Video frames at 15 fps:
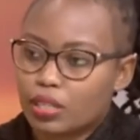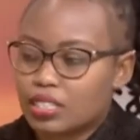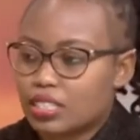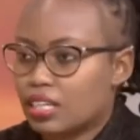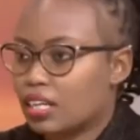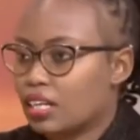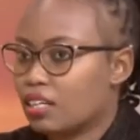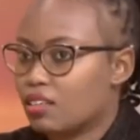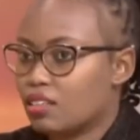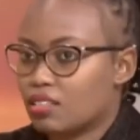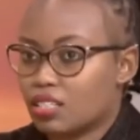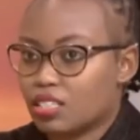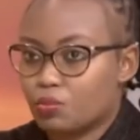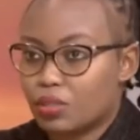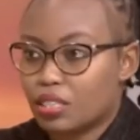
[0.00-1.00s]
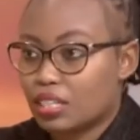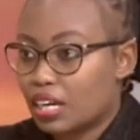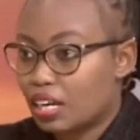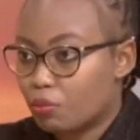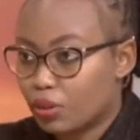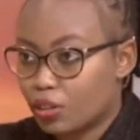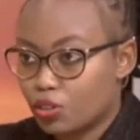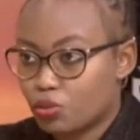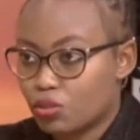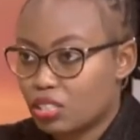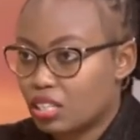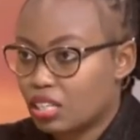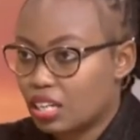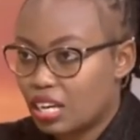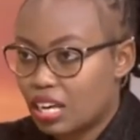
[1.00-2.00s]
particularly this has been done by U
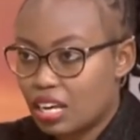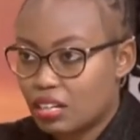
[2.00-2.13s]
D A,